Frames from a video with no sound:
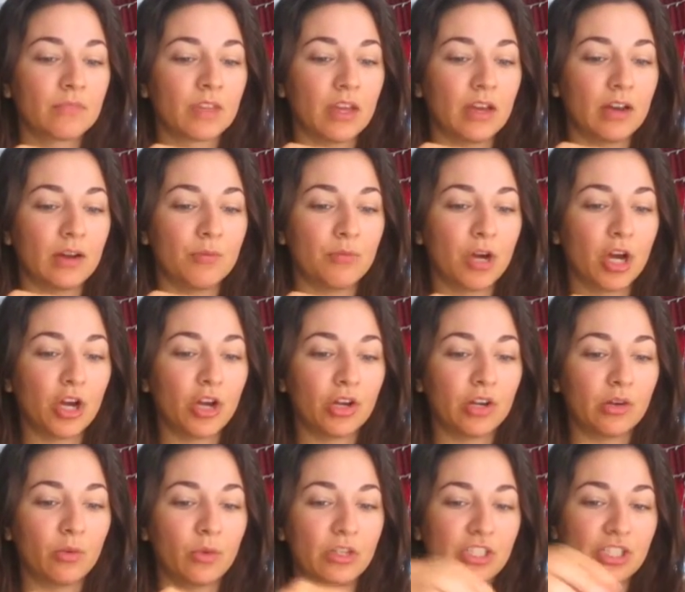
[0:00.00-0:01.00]
um,
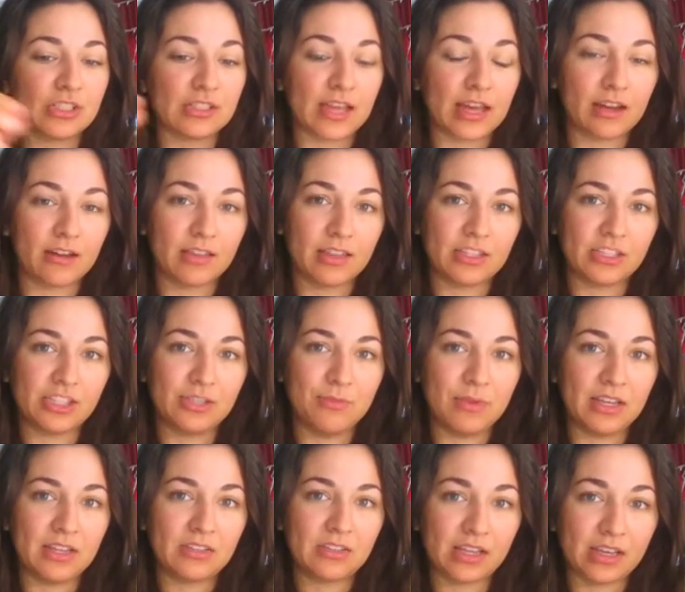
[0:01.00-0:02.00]
her witch's ladder that she
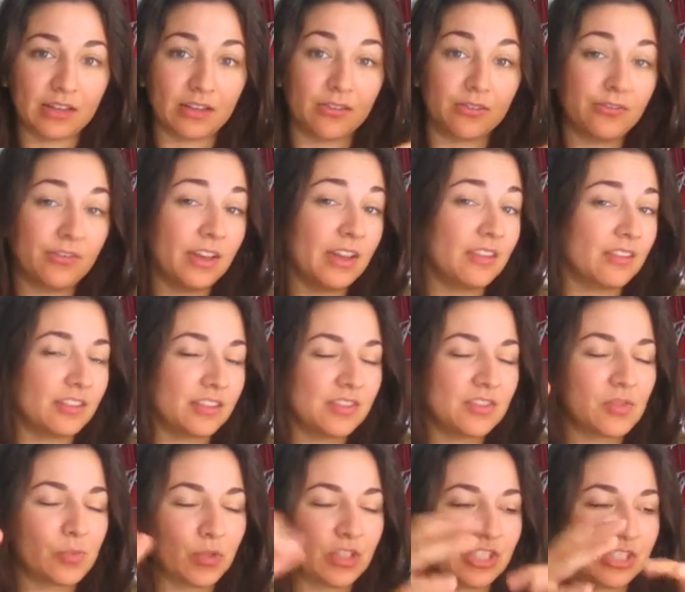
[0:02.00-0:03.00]
makes out of
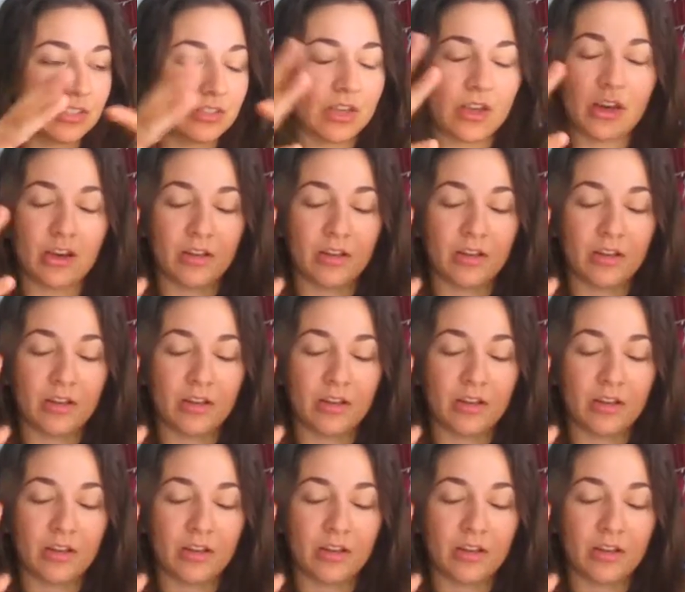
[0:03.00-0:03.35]
feathers, which is